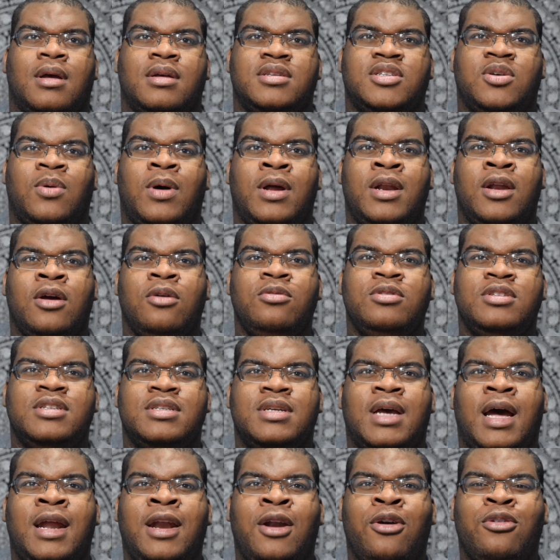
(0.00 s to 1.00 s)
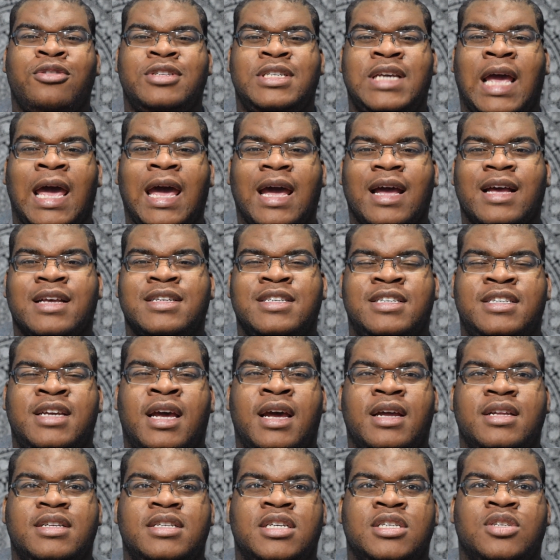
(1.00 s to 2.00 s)
So I know Jack, because
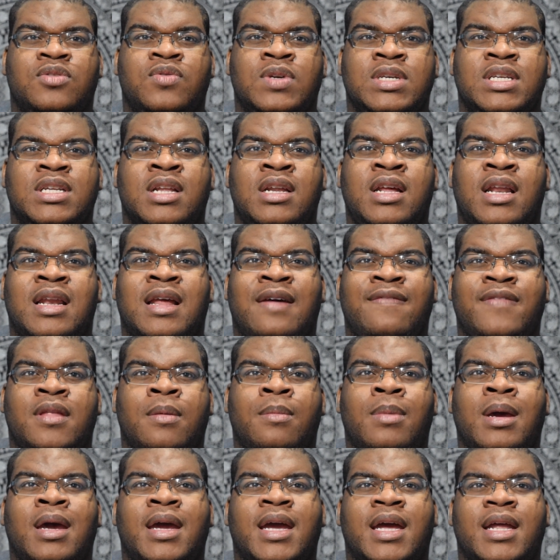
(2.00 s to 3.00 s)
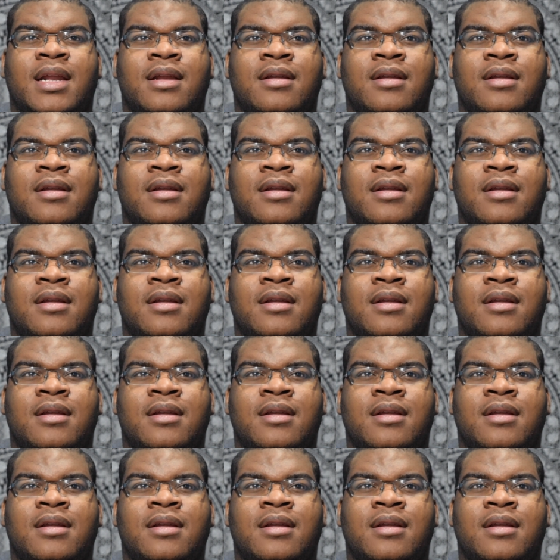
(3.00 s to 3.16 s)
Jack just recently left the band.